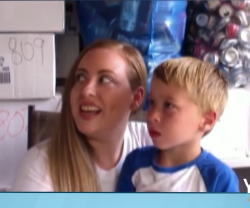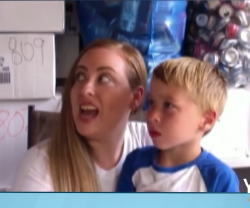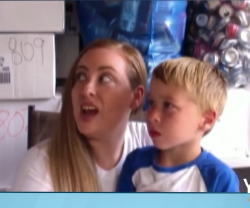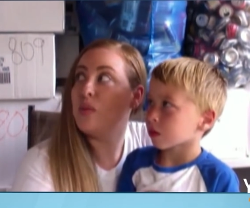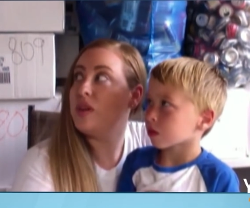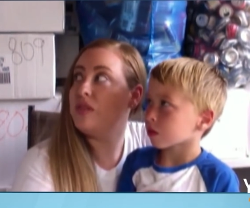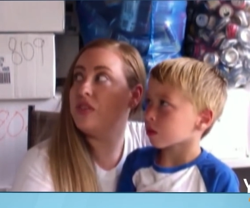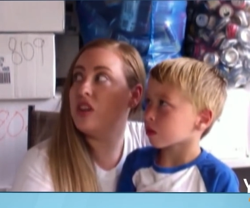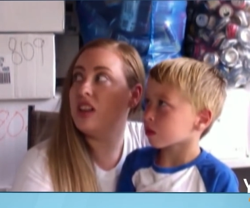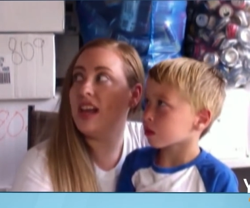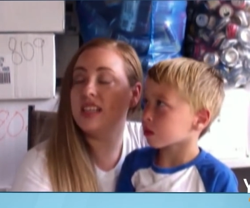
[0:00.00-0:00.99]
Speaker 1: yeah,
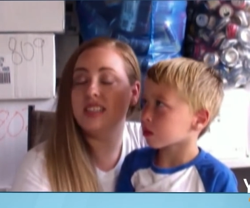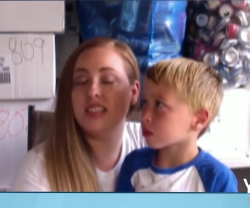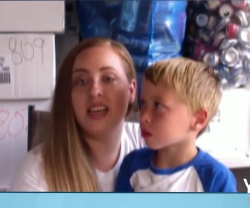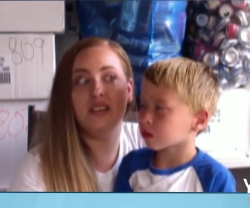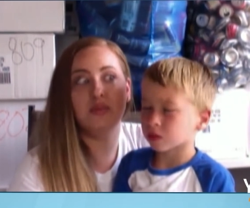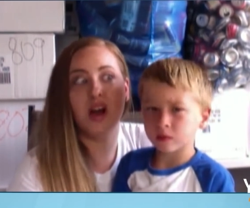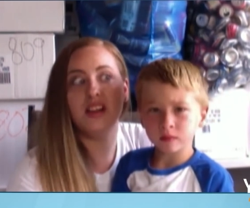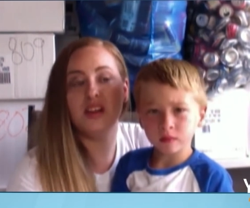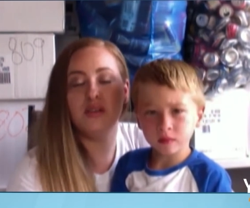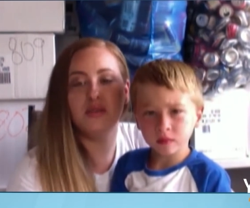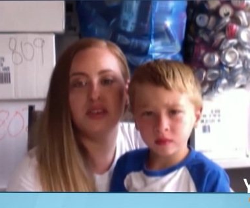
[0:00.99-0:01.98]
we've collected
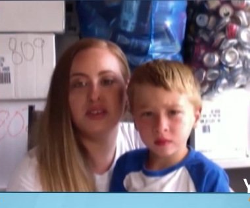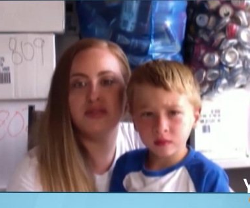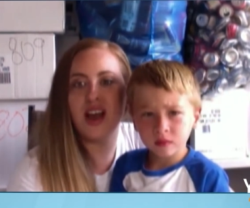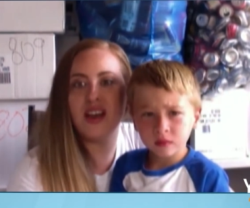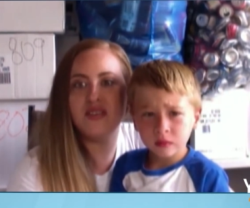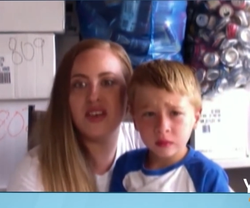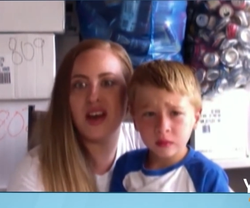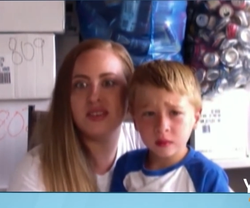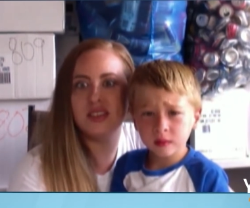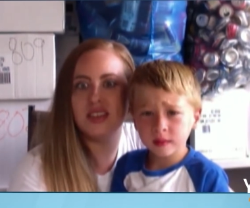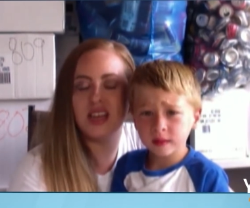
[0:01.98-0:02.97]
probably over
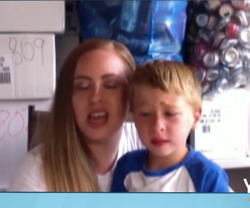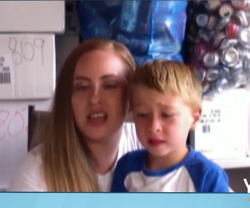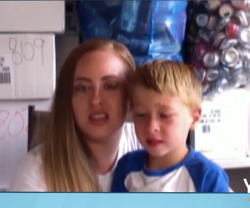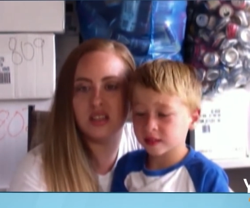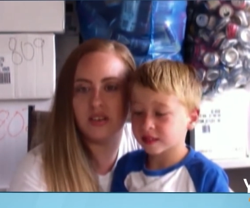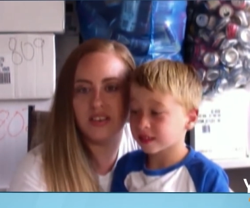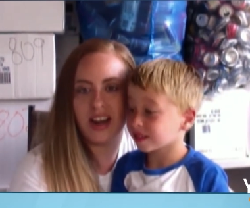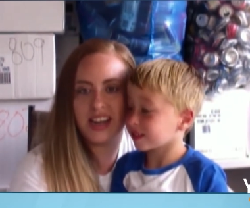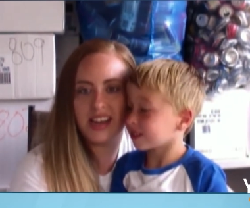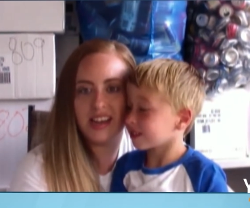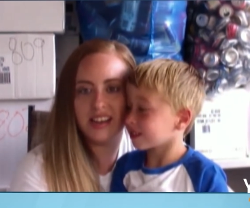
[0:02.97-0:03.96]
5,000 cans
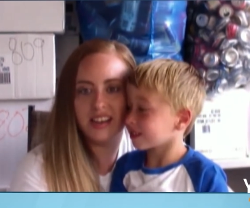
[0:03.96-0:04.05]
already.